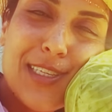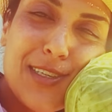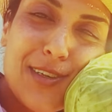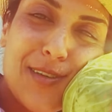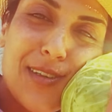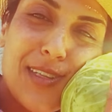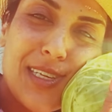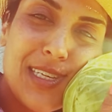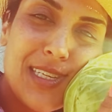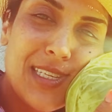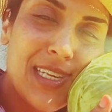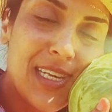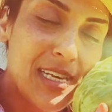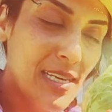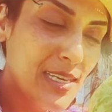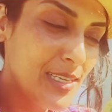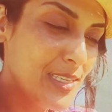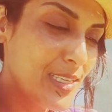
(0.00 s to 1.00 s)
So this
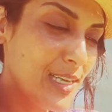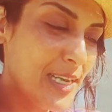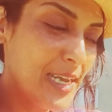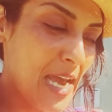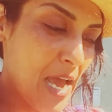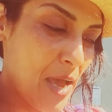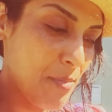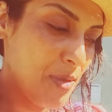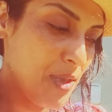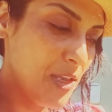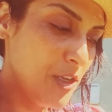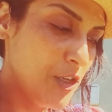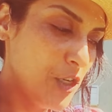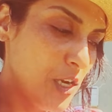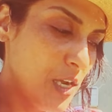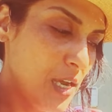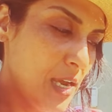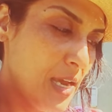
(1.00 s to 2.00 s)
is
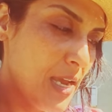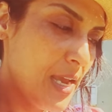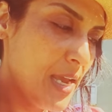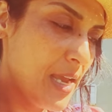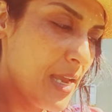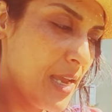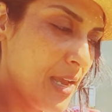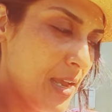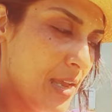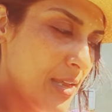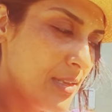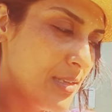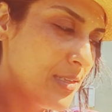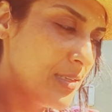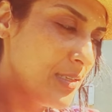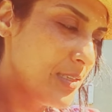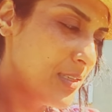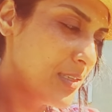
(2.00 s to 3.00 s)
cabbage,
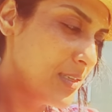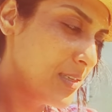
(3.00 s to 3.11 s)
and